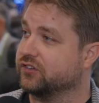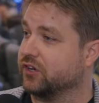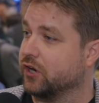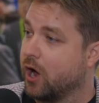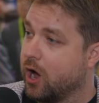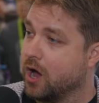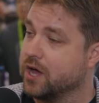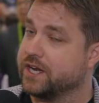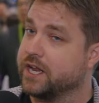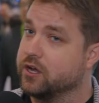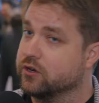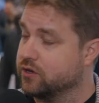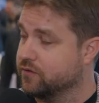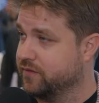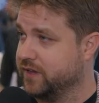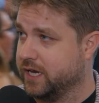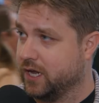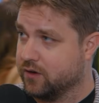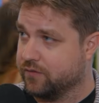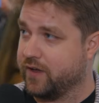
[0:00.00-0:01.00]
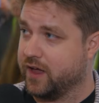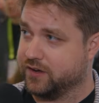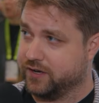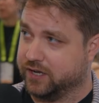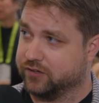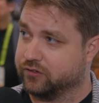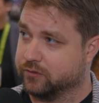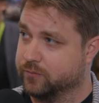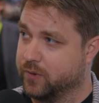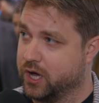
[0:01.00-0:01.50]
is an audio to video
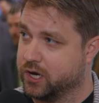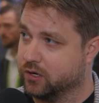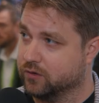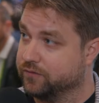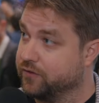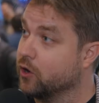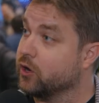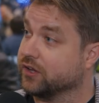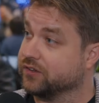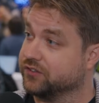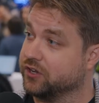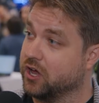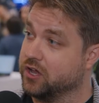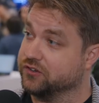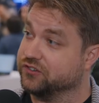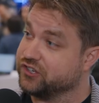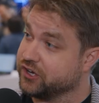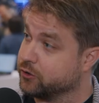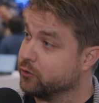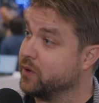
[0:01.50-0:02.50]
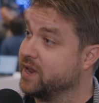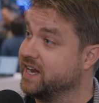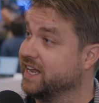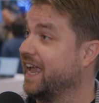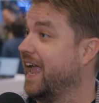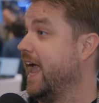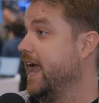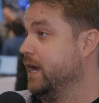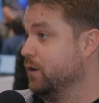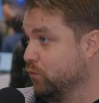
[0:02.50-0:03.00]
foundation model focused on
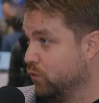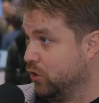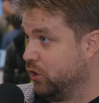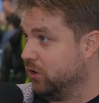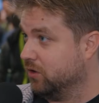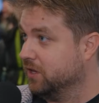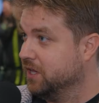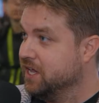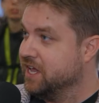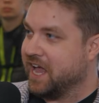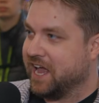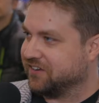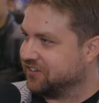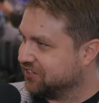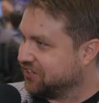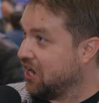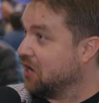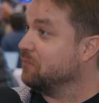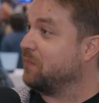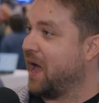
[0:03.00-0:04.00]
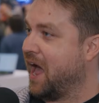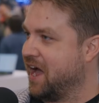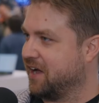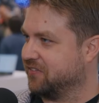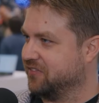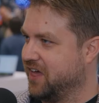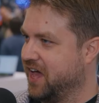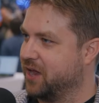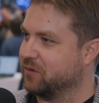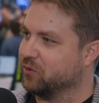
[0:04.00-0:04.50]
generating A roll. And just
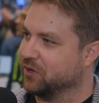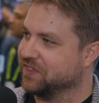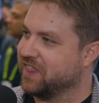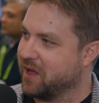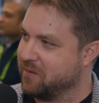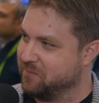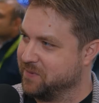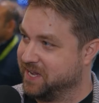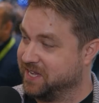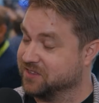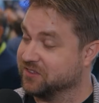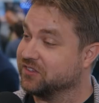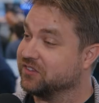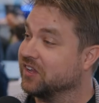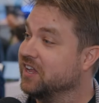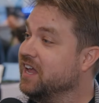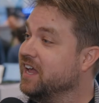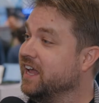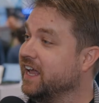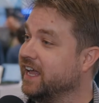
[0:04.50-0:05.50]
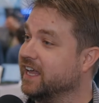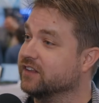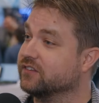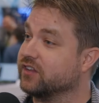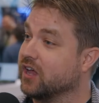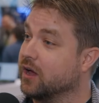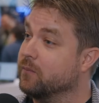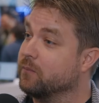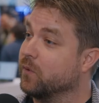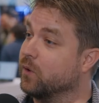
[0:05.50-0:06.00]
unpack that, what that means mm-hmm.
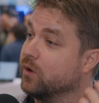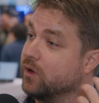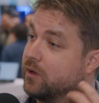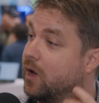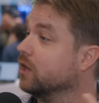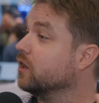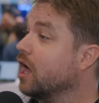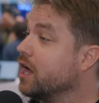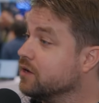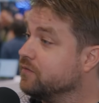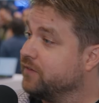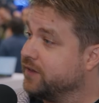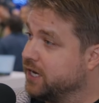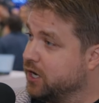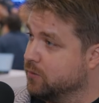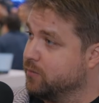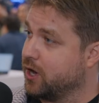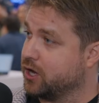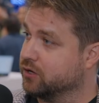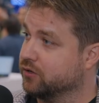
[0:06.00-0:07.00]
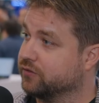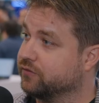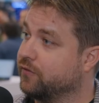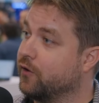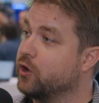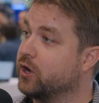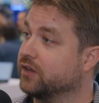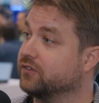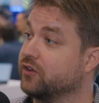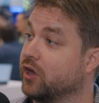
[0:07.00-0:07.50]
is um, a lot of video models
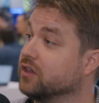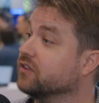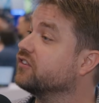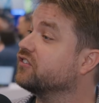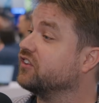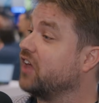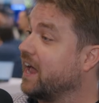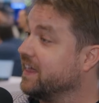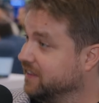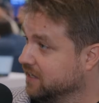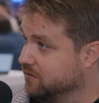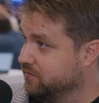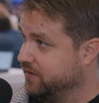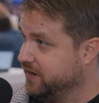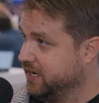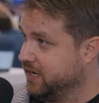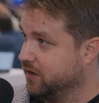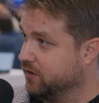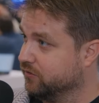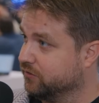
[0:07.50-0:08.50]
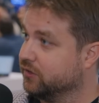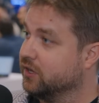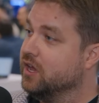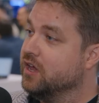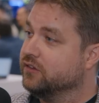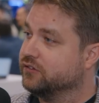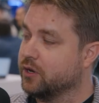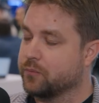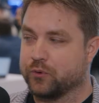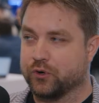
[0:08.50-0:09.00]
focus on silent videos,
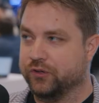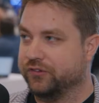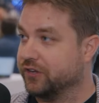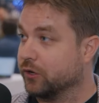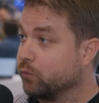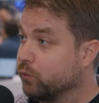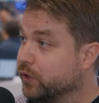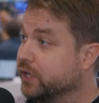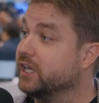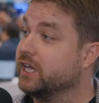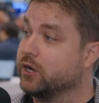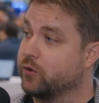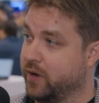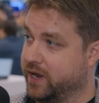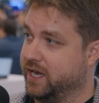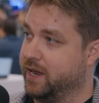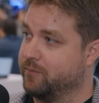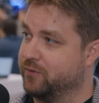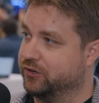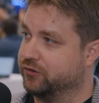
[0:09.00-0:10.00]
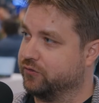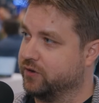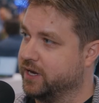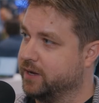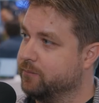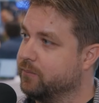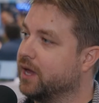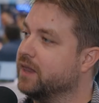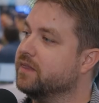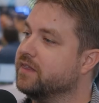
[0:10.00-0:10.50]
so producing really great
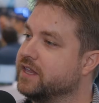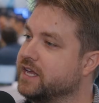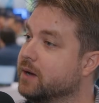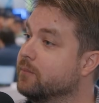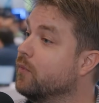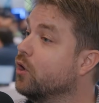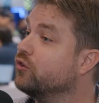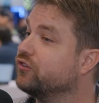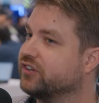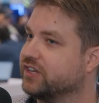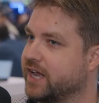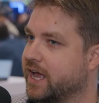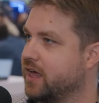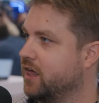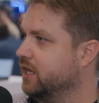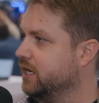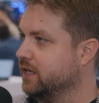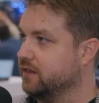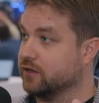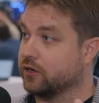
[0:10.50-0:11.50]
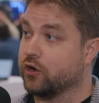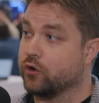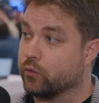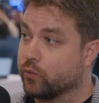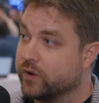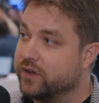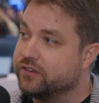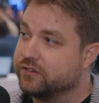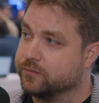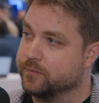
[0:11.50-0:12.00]
imagery. But the emotionality, the
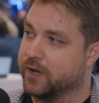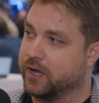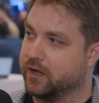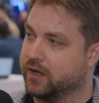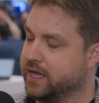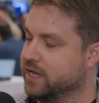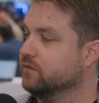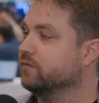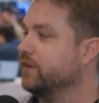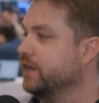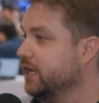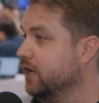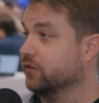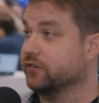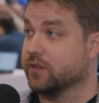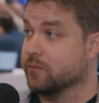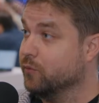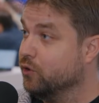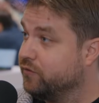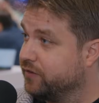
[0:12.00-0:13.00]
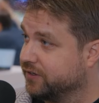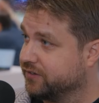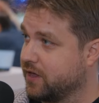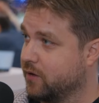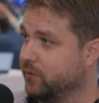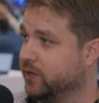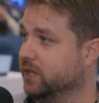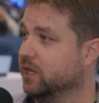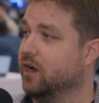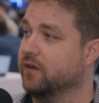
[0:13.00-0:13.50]
charisma in videos, the movies
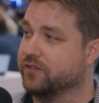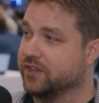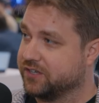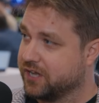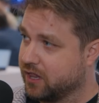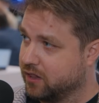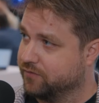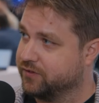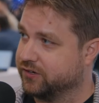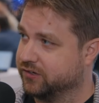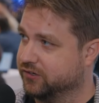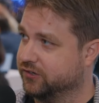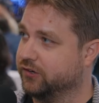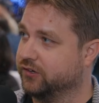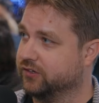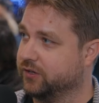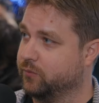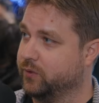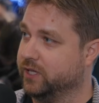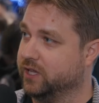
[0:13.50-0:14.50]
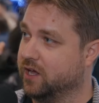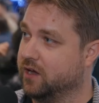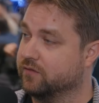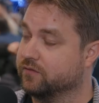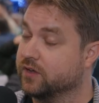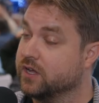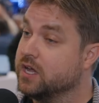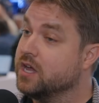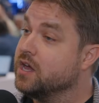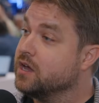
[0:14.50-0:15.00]
that we love, the television shows that we
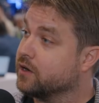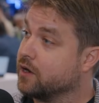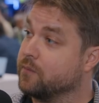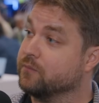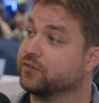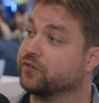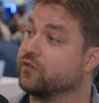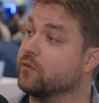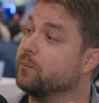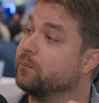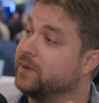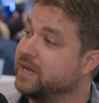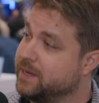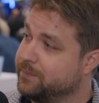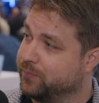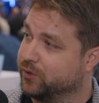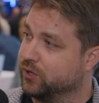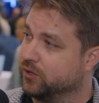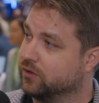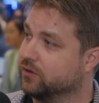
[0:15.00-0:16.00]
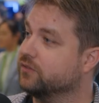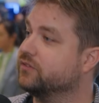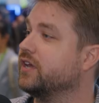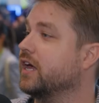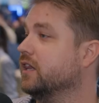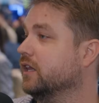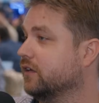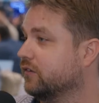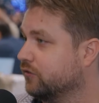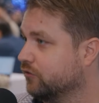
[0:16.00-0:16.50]
love, comes from people
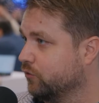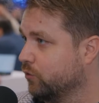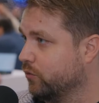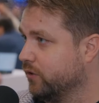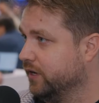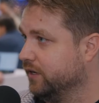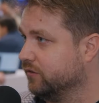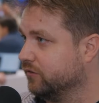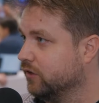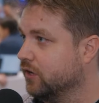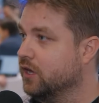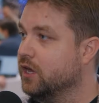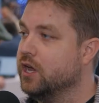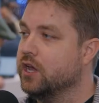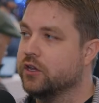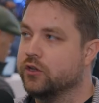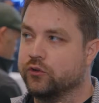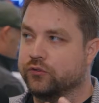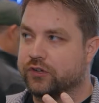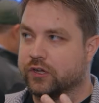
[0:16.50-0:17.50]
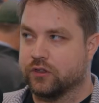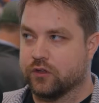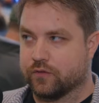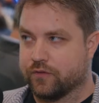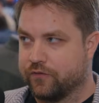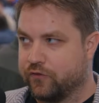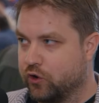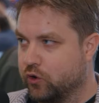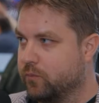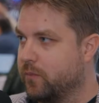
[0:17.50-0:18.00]
telling stories, mm-hmm. using their
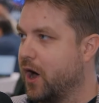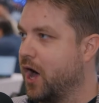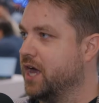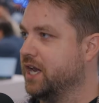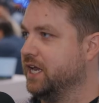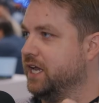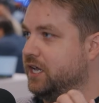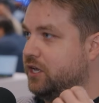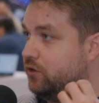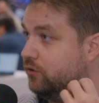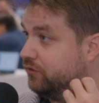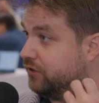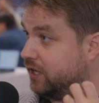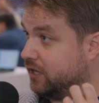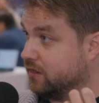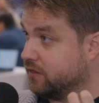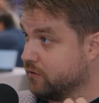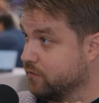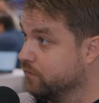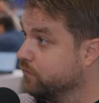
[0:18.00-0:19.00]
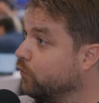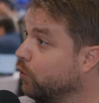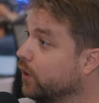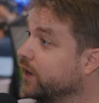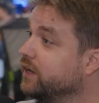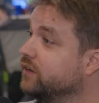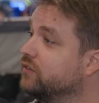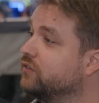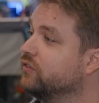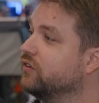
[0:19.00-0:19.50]
full body, using their
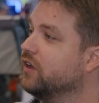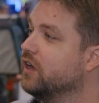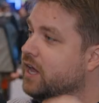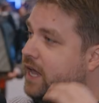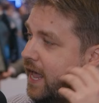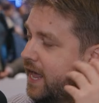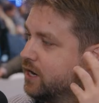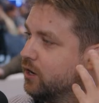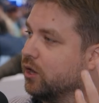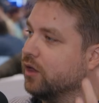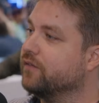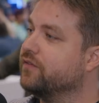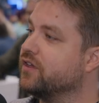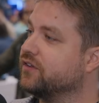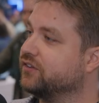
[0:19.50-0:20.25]
voice and all of